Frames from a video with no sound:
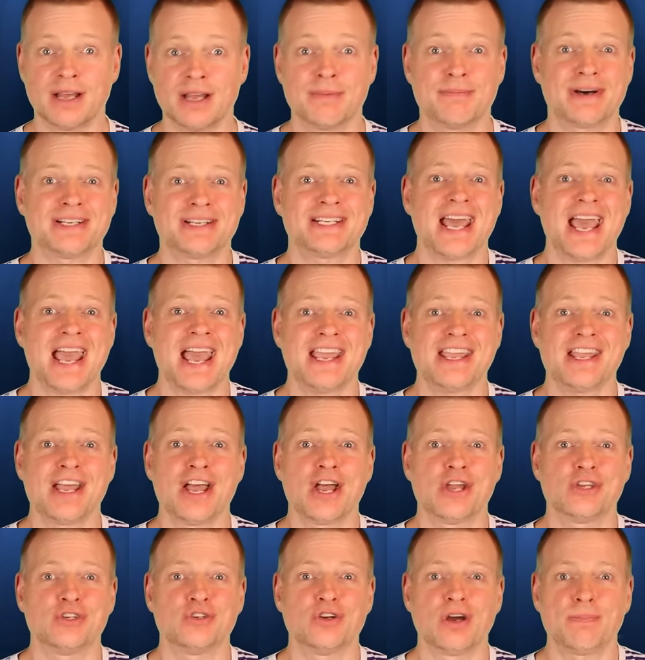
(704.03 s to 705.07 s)
But hey,
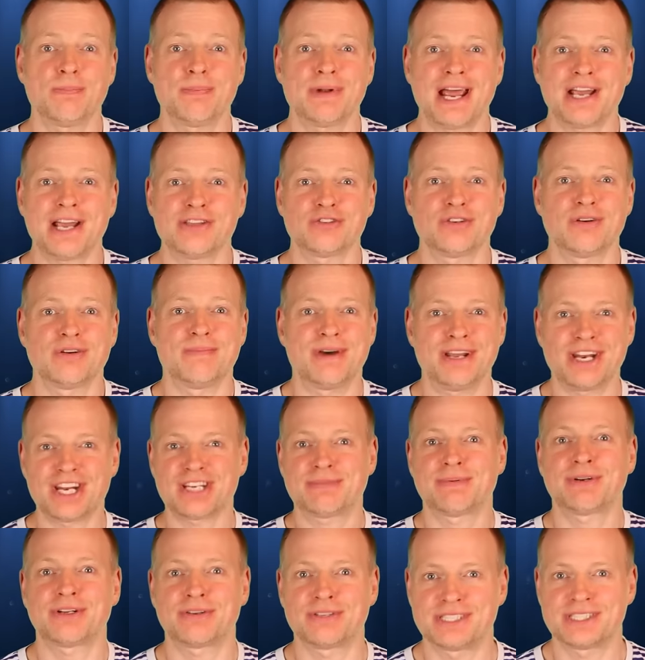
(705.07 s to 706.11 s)
you apply to a
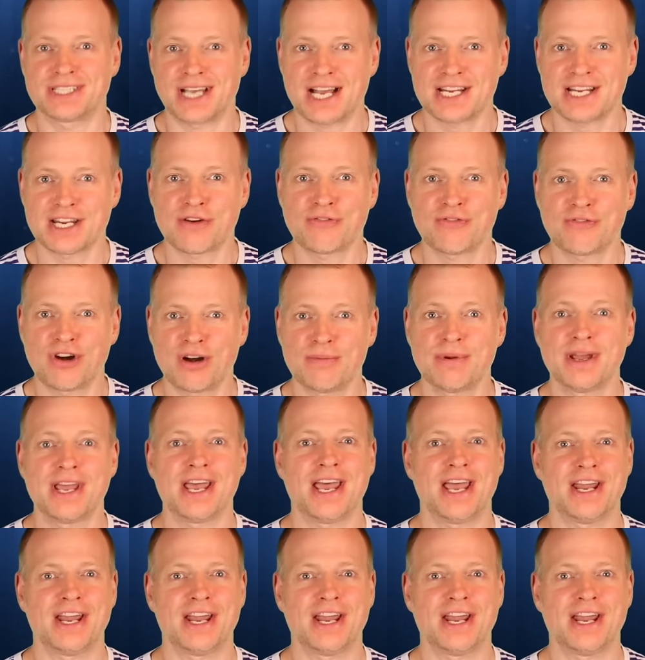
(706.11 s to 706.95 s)
management consulting firm